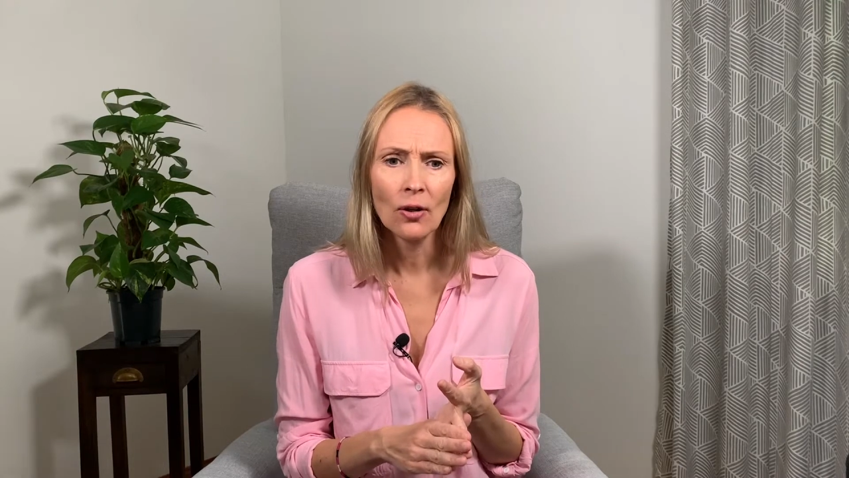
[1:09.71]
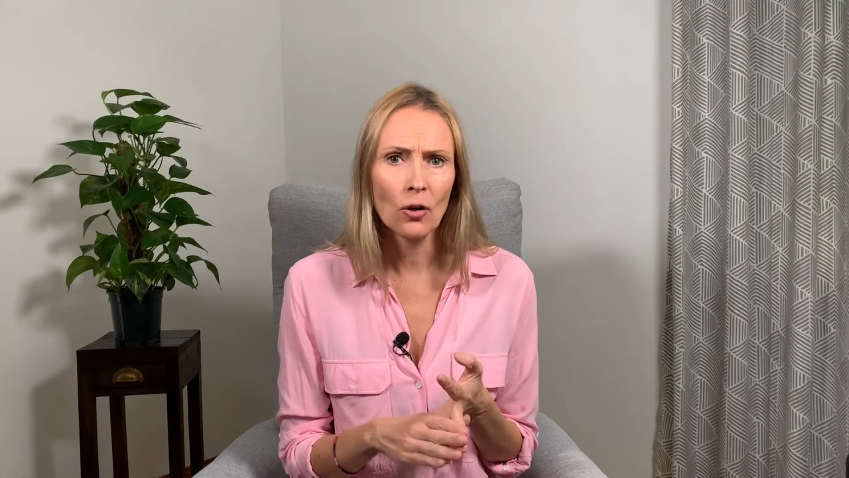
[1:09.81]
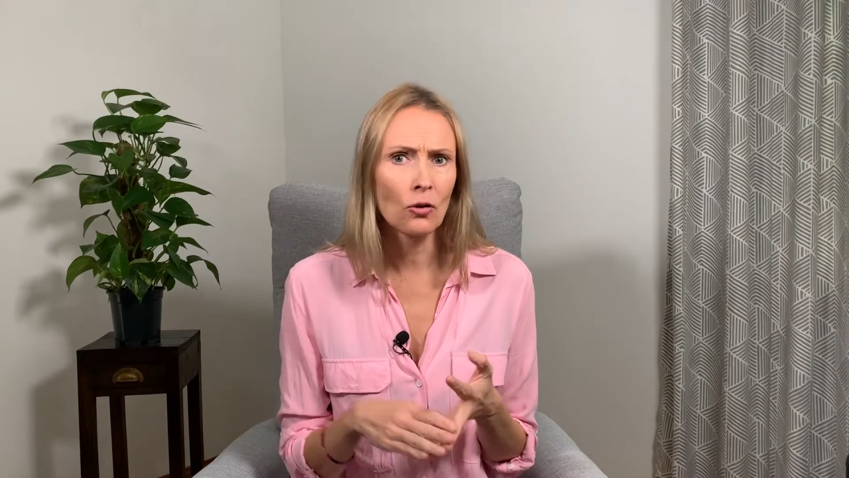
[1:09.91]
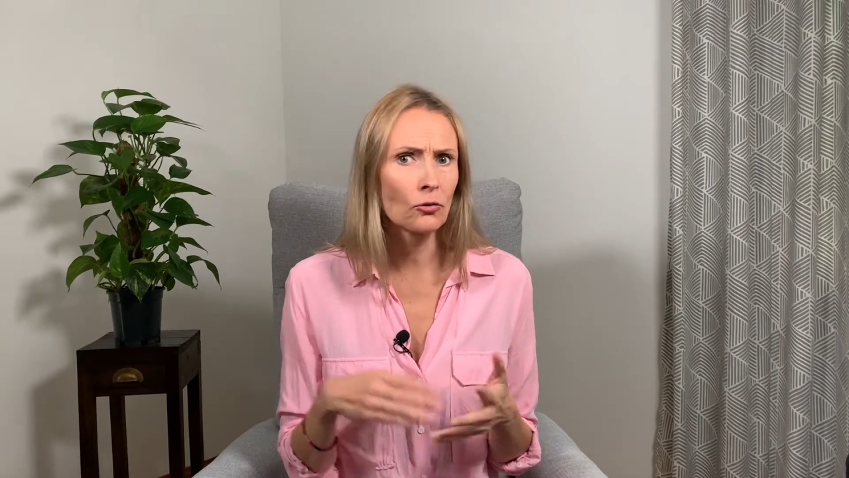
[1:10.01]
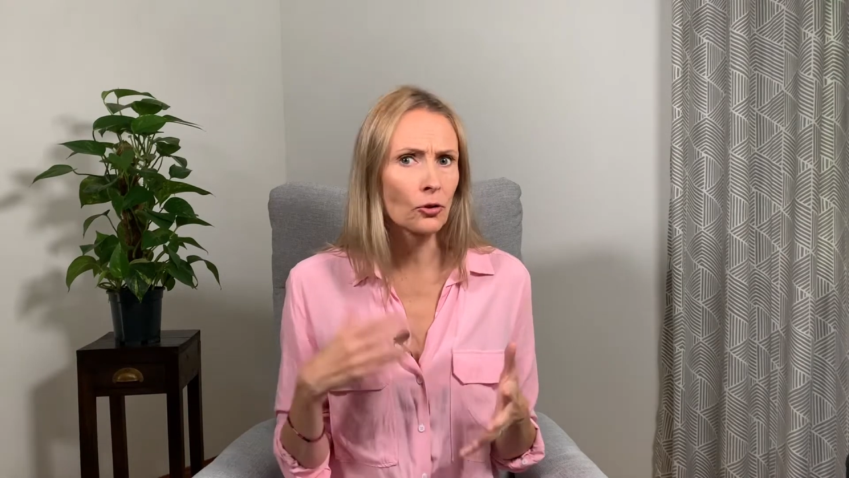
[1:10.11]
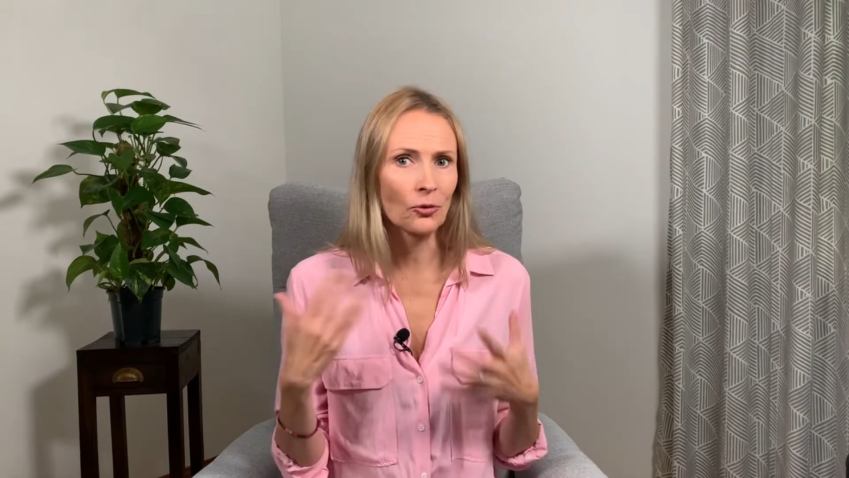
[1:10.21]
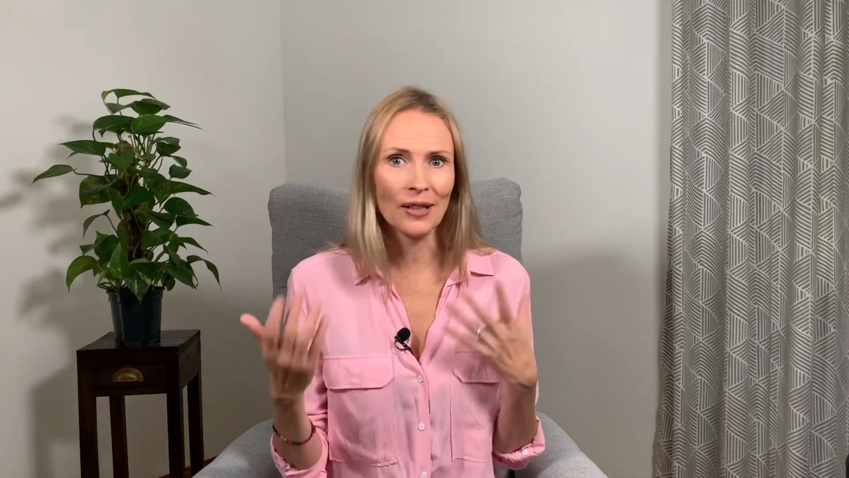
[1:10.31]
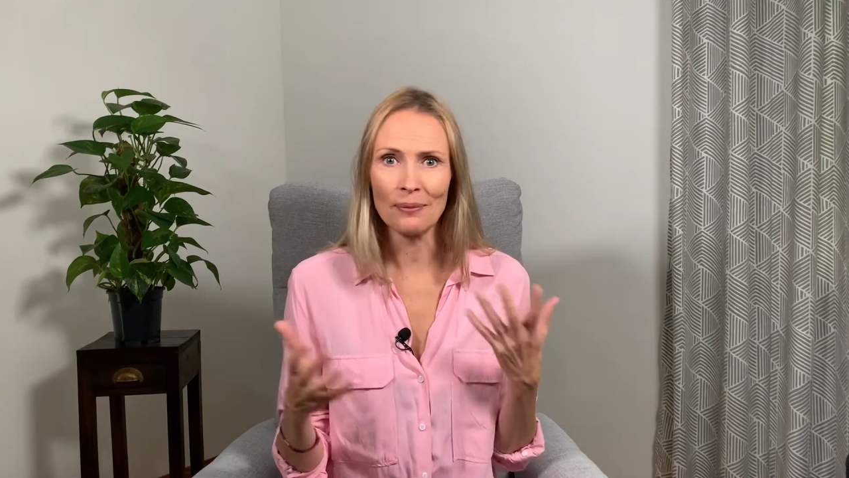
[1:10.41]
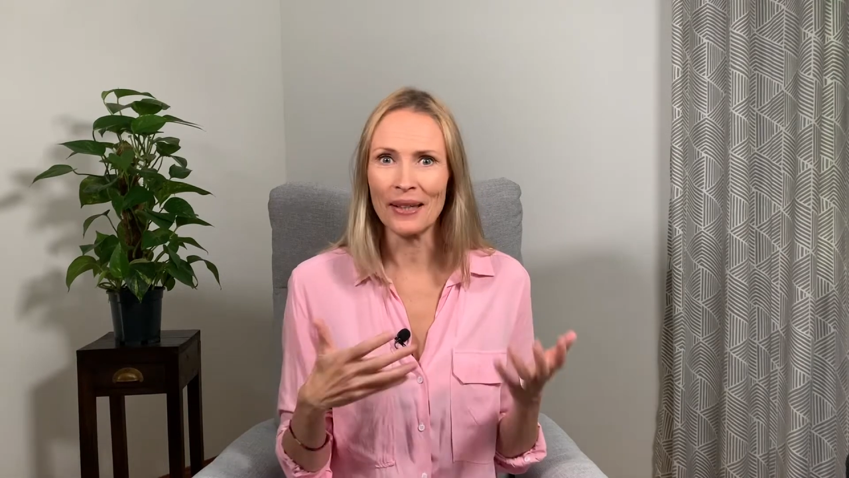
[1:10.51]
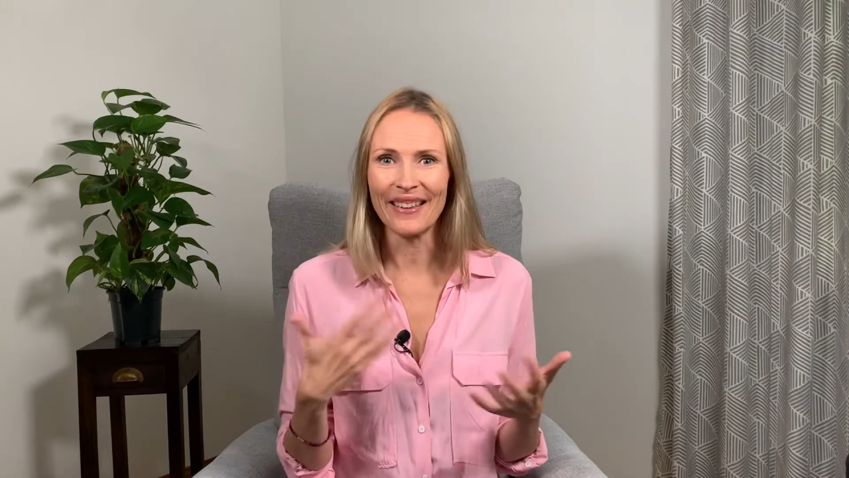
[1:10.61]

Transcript: overwhelming